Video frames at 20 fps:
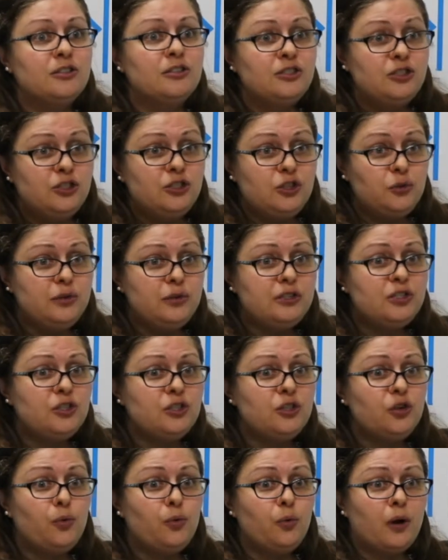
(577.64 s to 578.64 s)

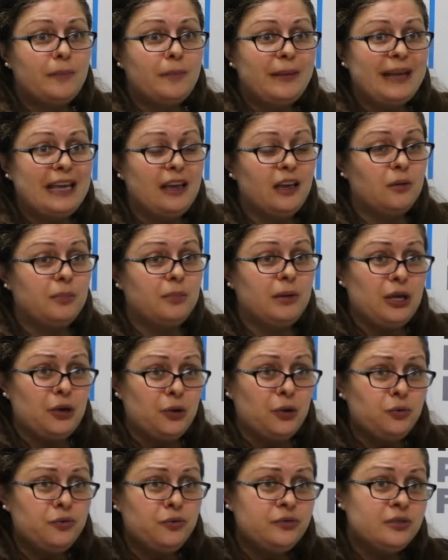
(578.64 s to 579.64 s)
students who are being
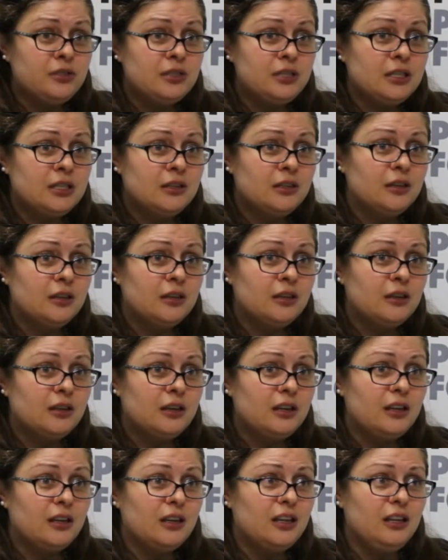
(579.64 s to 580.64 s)
abused,
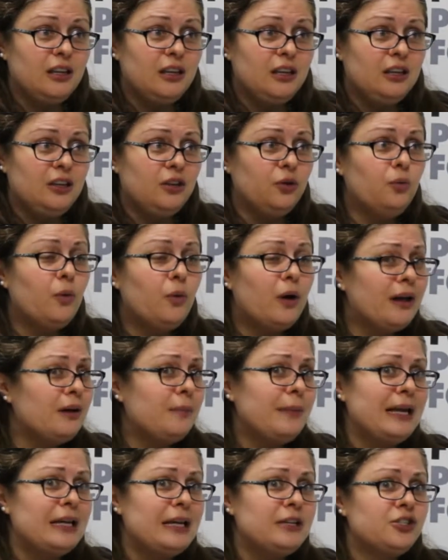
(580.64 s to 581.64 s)
you
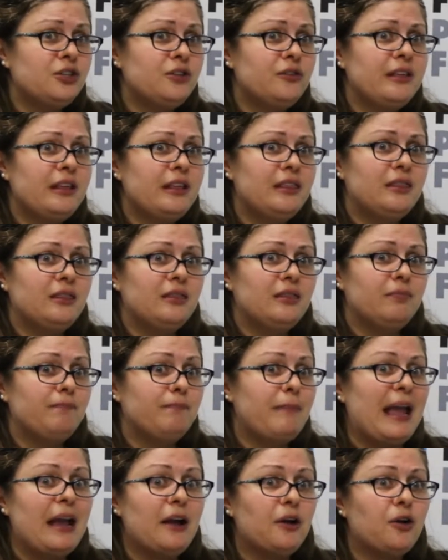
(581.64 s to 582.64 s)
want to make sure that
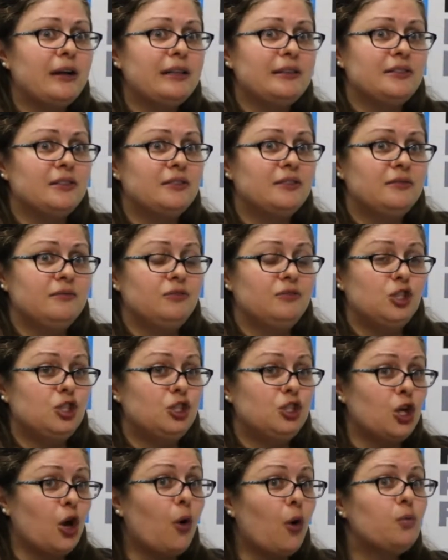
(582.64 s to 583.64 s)
parents
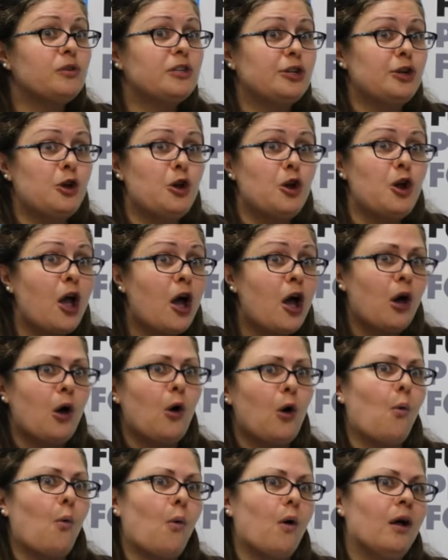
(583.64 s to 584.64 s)
don't
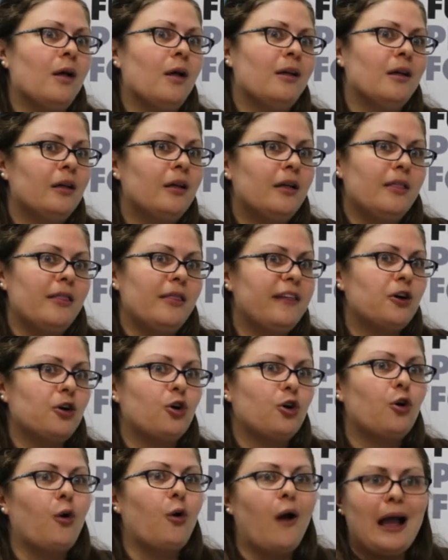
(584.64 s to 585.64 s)
know
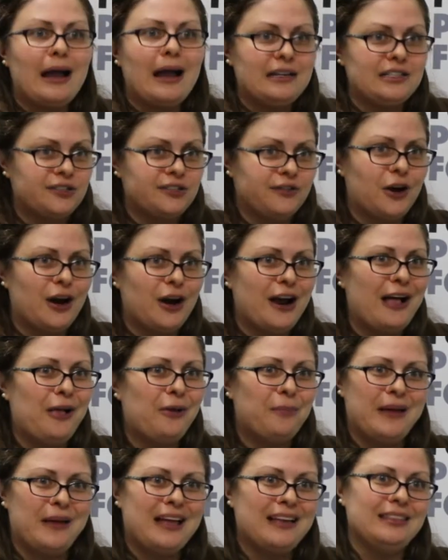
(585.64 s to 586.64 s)
their cries for
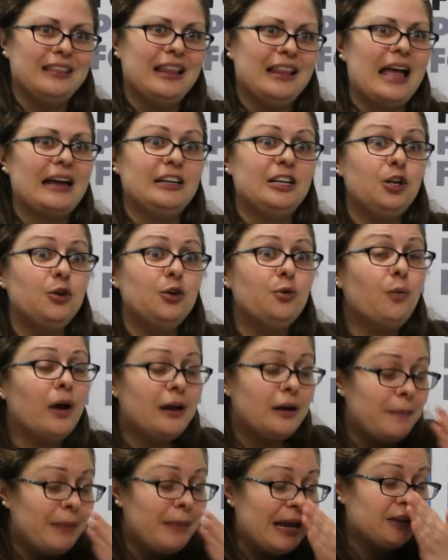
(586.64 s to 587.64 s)
help online. You
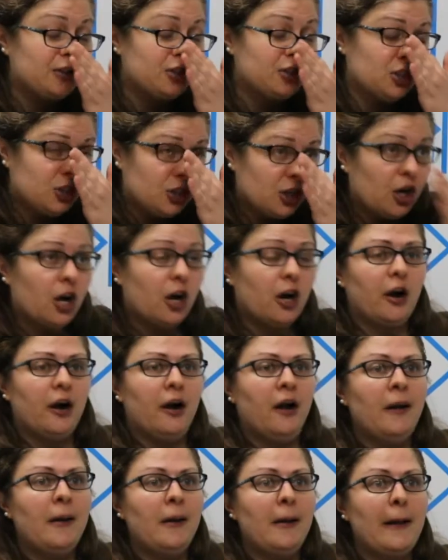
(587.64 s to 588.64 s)
want to make
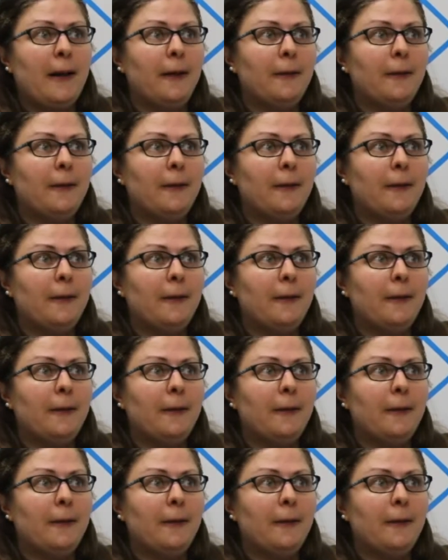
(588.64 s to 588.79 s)
sure